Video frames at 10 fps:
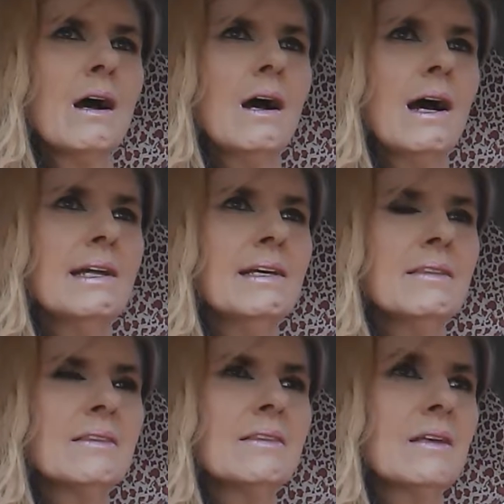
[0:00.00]

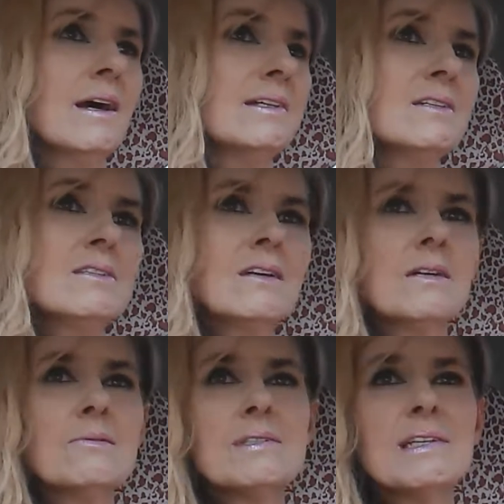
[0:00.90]
I just thought
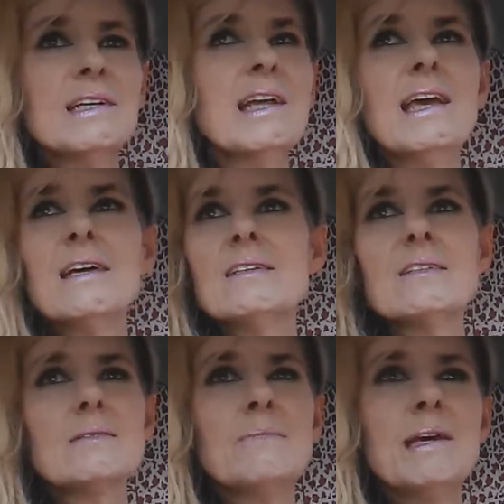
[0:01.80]
it was an
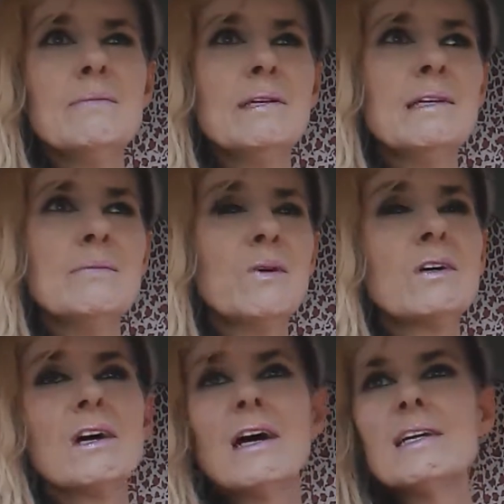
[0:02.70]
enhanced maybe
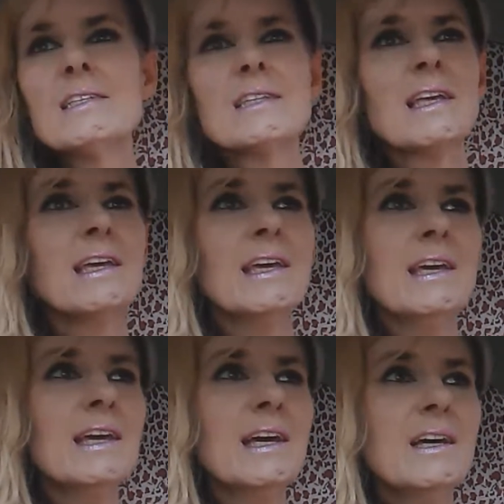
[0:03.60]
bronchitis thingy.
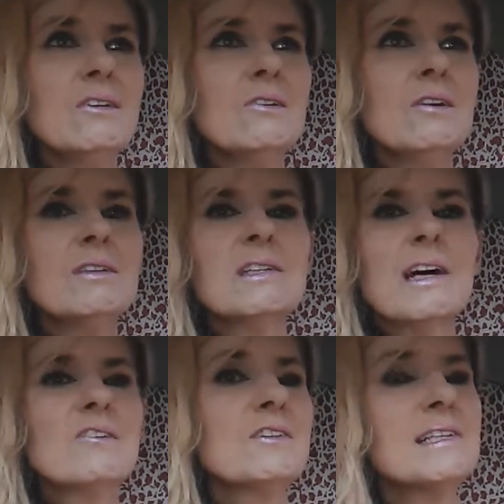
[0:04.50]
You know, the
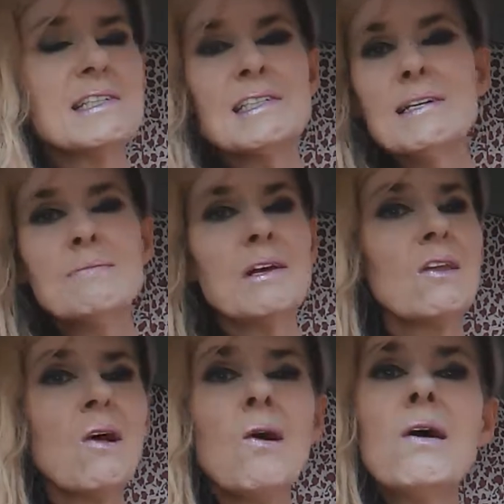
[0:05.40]
doctor didn't seem
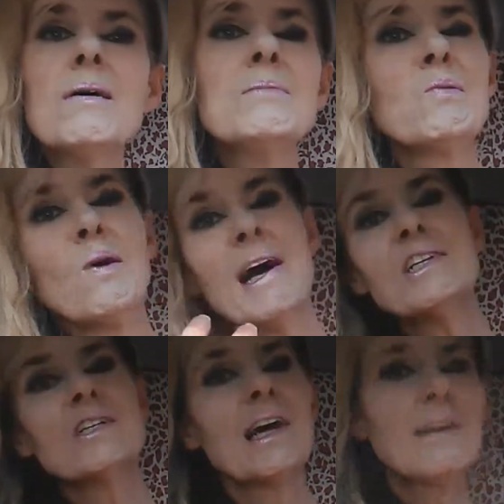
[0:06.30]
alarmed. Why
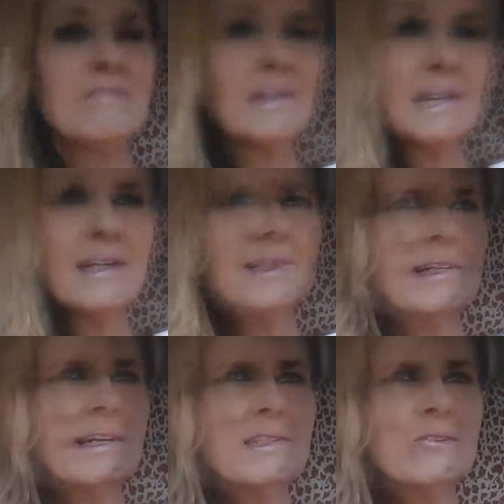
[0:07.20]
should I feel alarmed? Like I
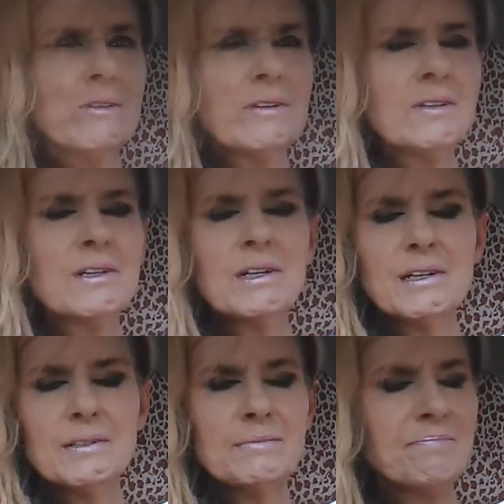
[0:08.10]
said, not too long
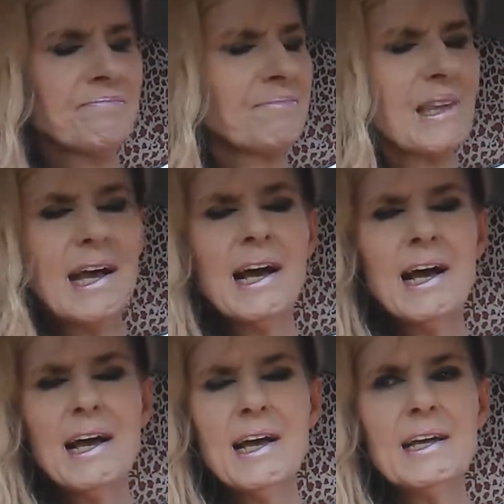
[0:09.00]
ago,
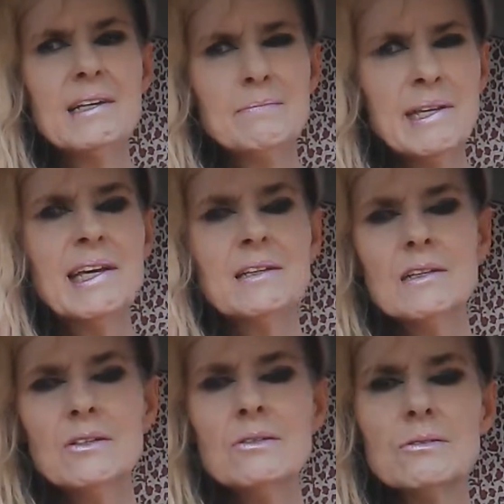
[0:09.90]
I began to
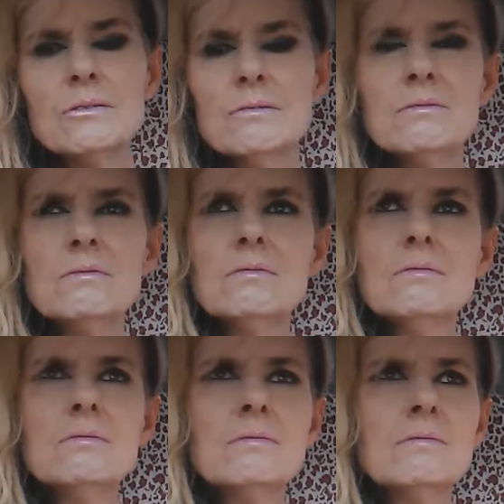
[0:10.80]
Google
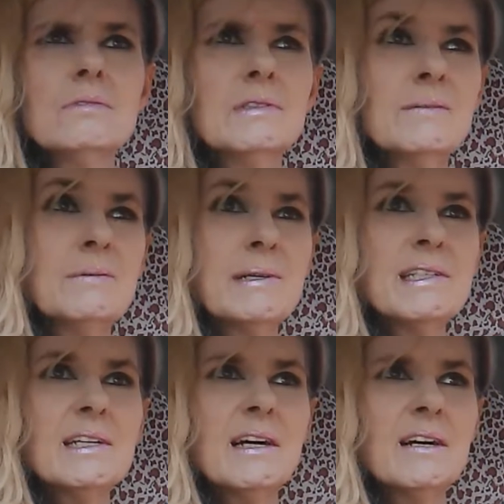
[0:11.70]
some of my
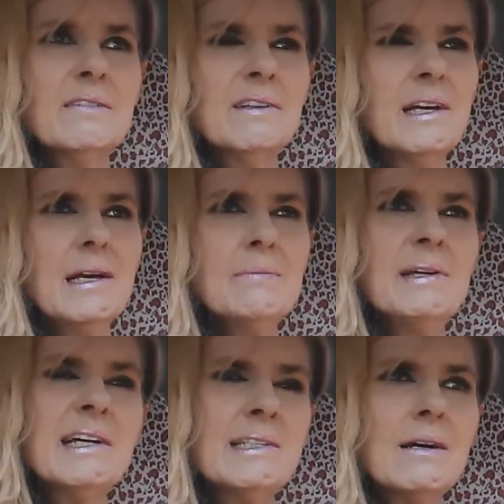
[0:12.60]
stuff,
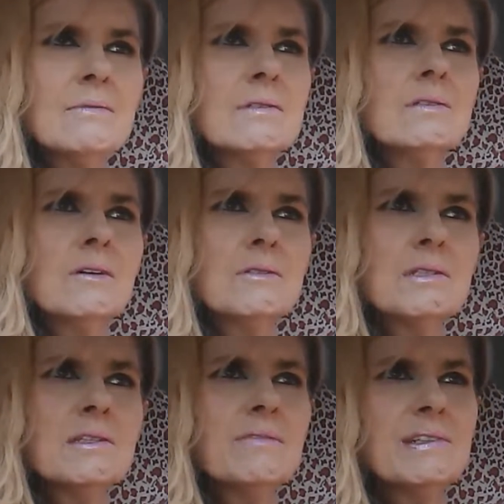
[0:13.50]
because I was
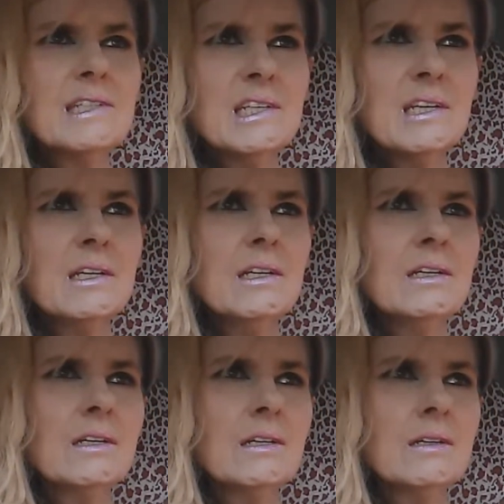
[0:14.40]
noticing the
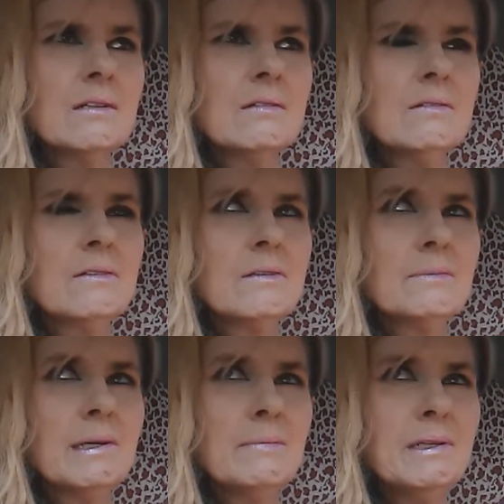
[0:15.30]
fatigue and, you know,
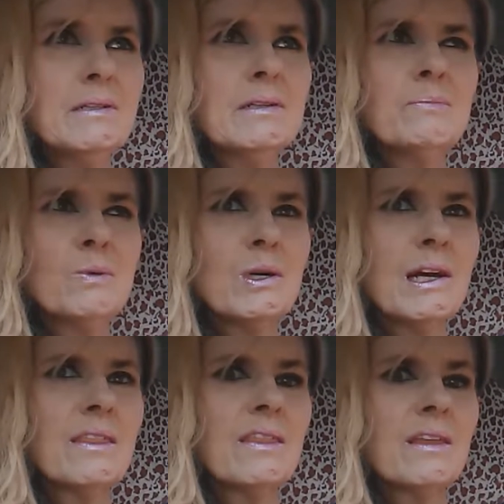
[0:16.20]
maybe the
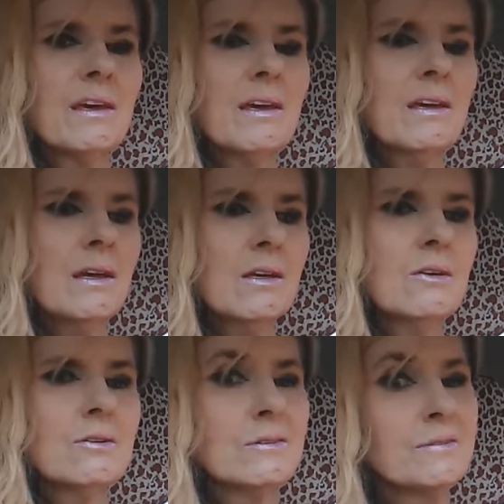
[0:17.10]
breath thing,
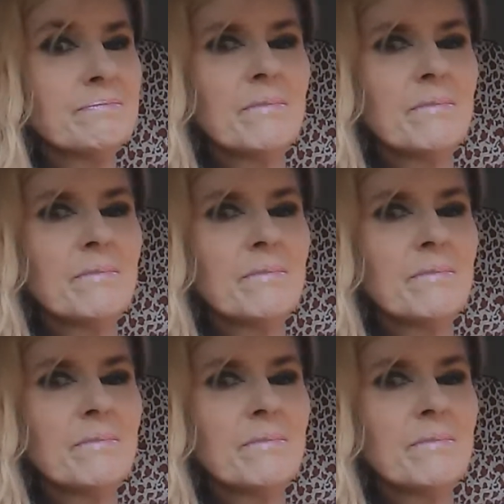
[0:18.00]
you know,